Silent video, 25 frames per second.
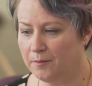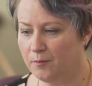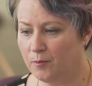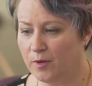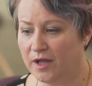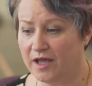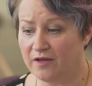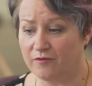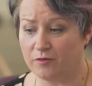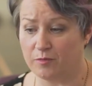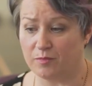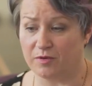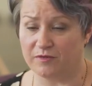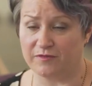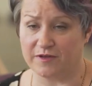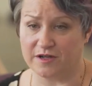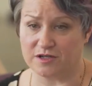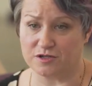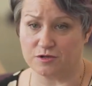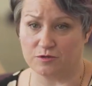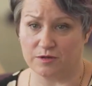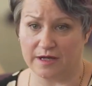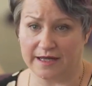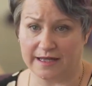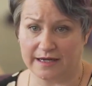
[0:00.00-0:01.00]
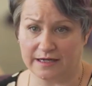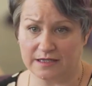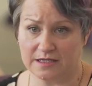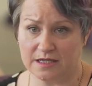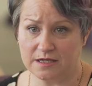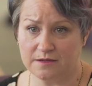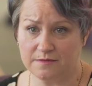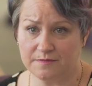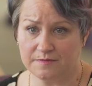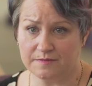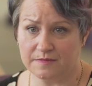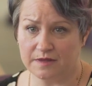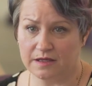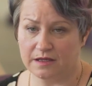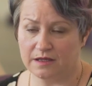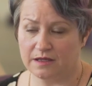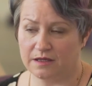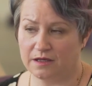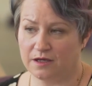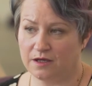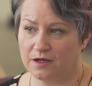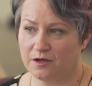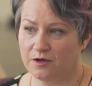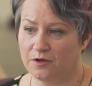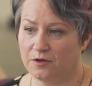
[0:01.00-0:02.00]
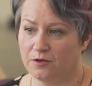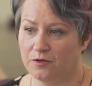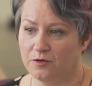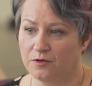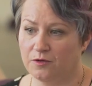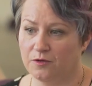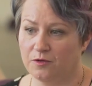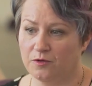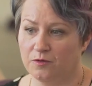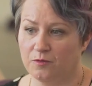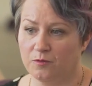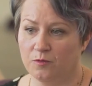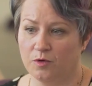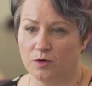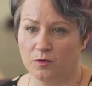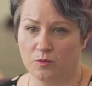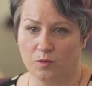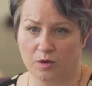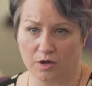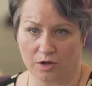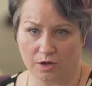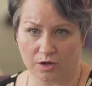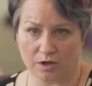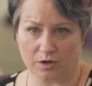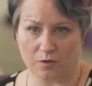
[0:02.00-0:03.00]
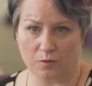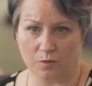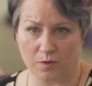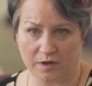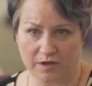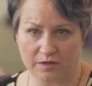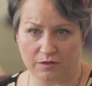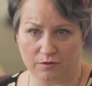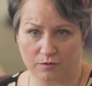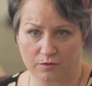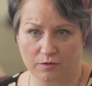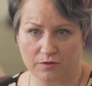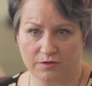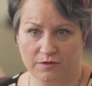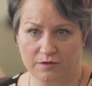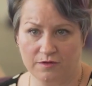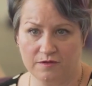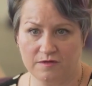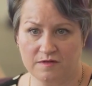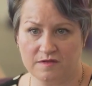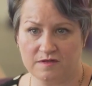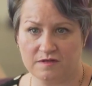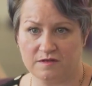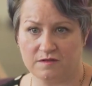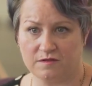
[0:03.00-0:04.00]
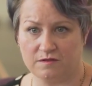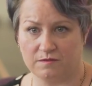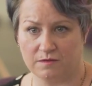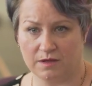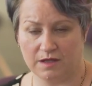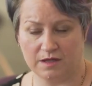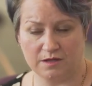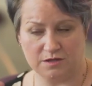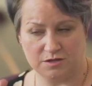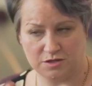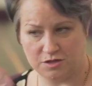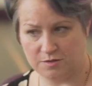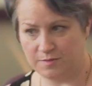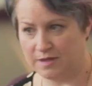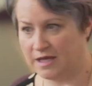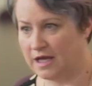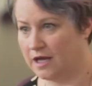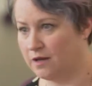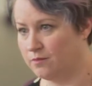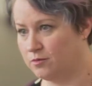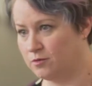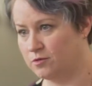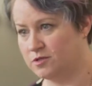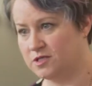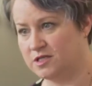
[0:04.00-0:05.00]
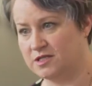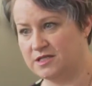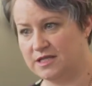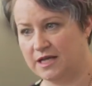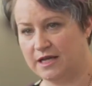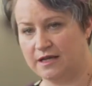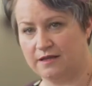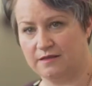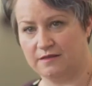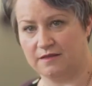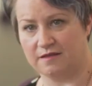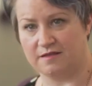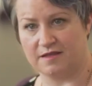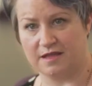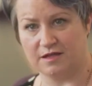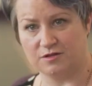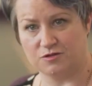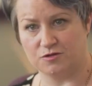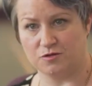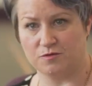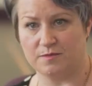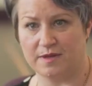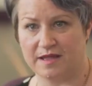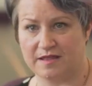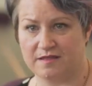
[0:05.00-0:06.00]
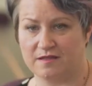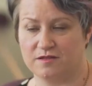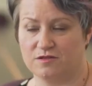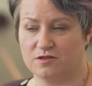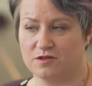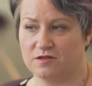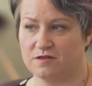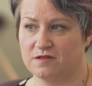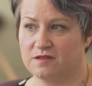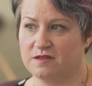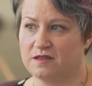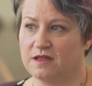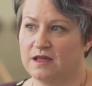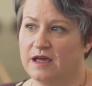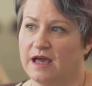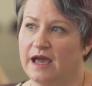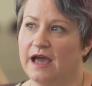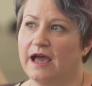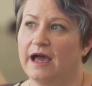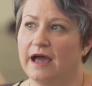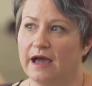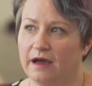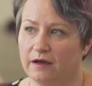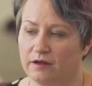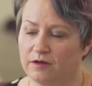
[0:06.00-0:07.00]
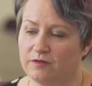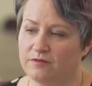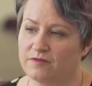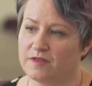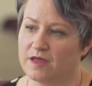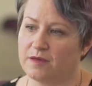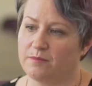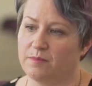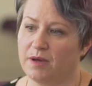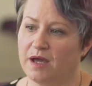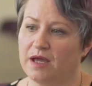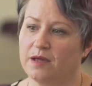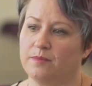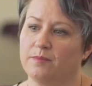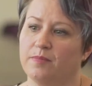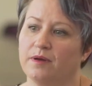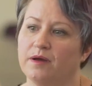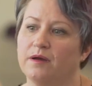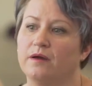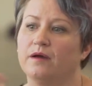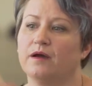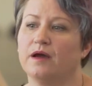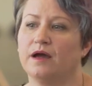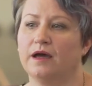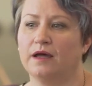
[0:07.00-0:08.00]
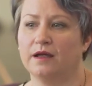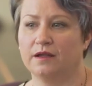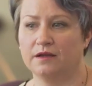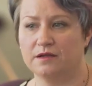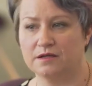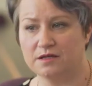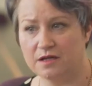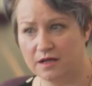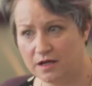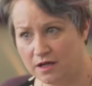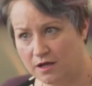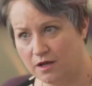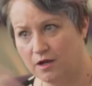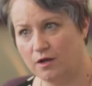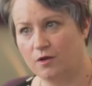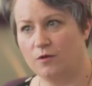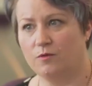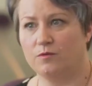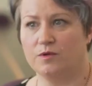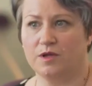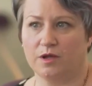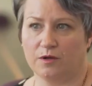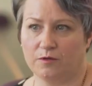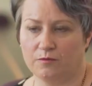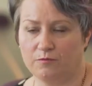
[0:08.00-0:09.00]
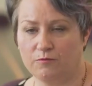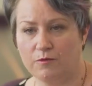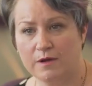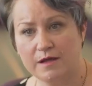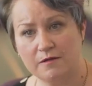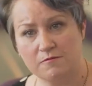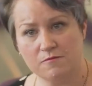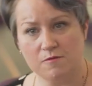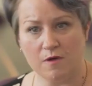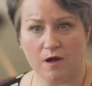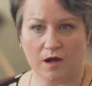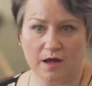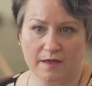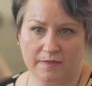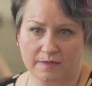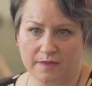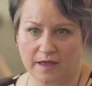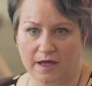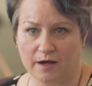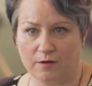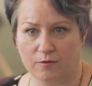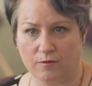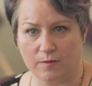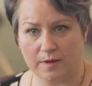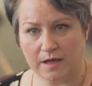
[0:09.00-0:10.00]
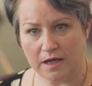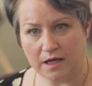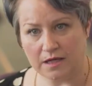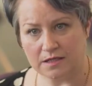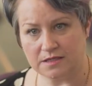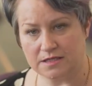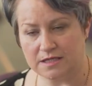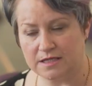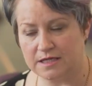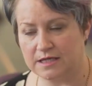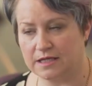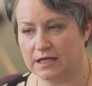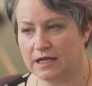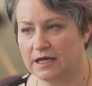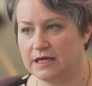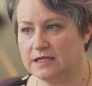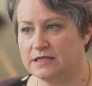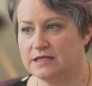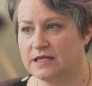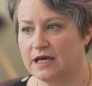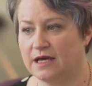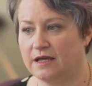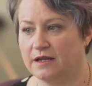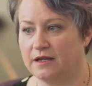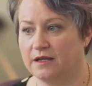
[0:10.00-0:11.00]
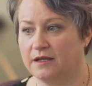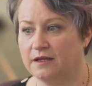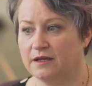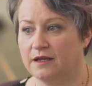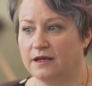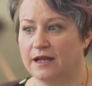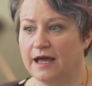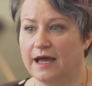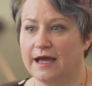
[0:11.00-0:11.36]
We have a professional editor who will work with authors to be able to take the central messages out of their paper and rewrite that or re-articulate that in an